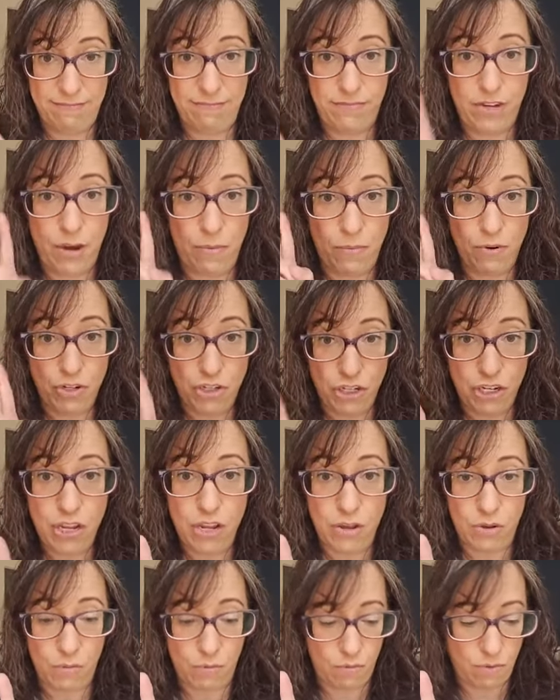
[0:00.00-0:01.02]
Number
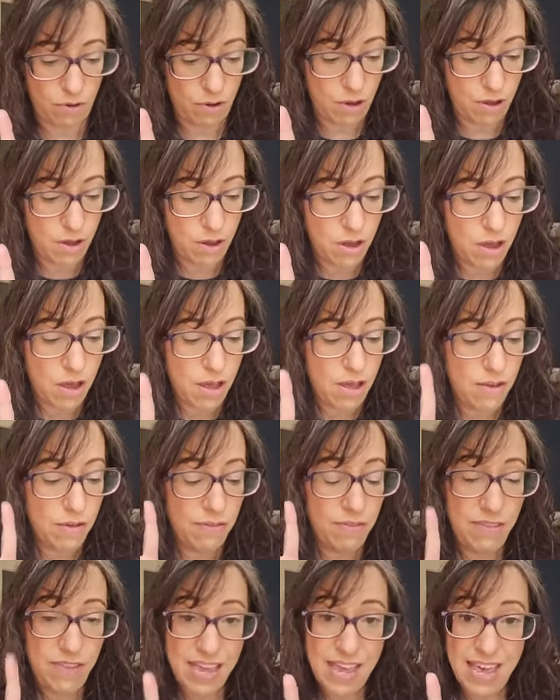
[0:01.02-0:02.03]
two,
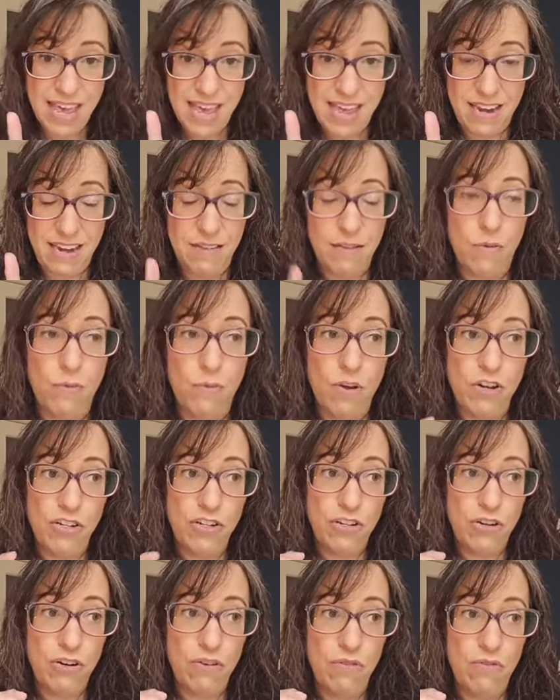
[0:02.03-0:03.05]
then
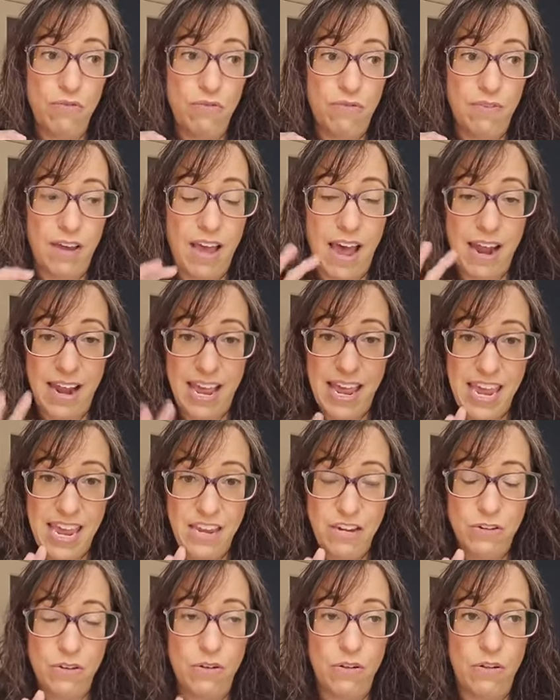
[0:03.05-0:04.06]
once you've got a
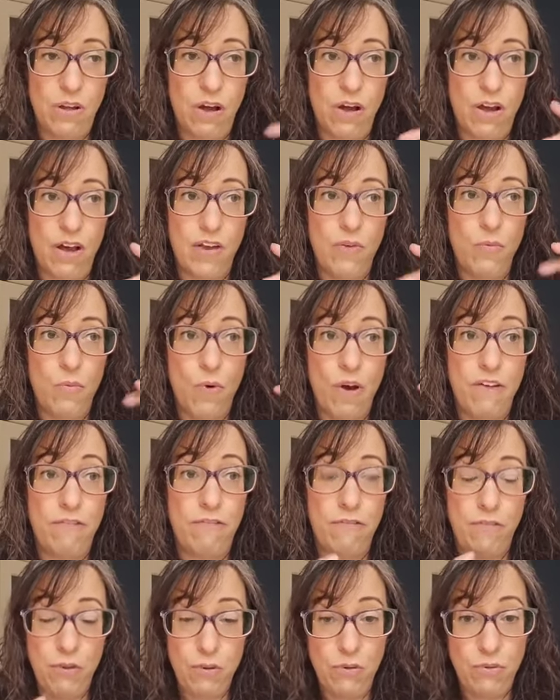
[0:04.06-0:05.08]
handle on
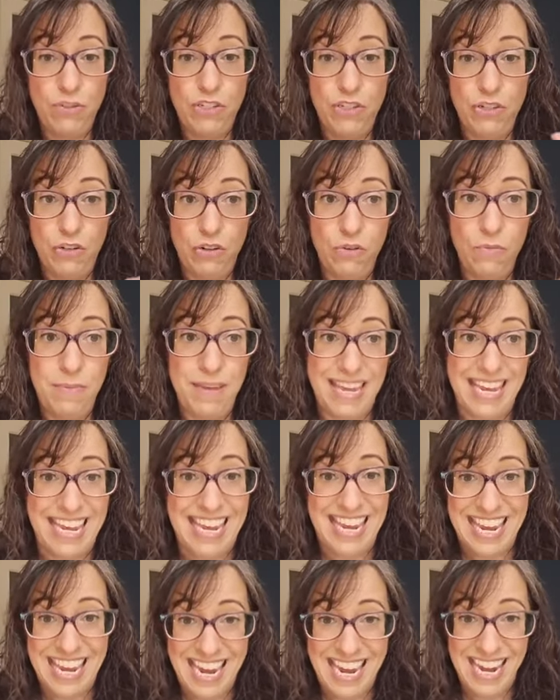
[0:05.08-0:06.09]
what foods to be
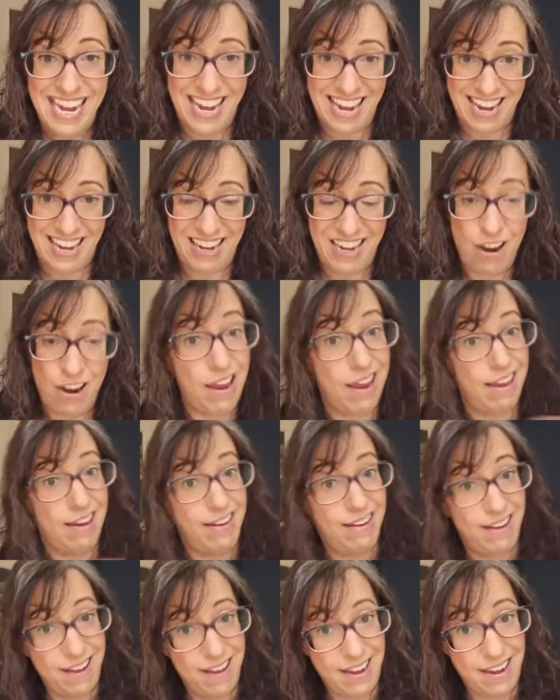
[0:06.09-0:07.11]
eating
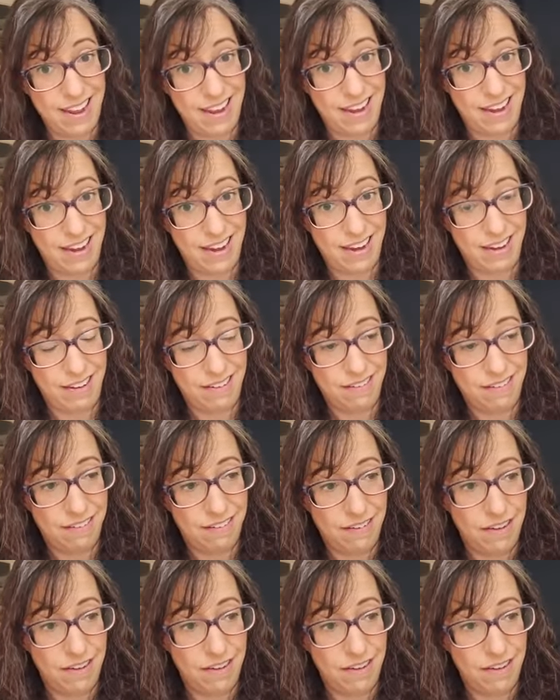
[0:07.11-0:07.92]
and not eating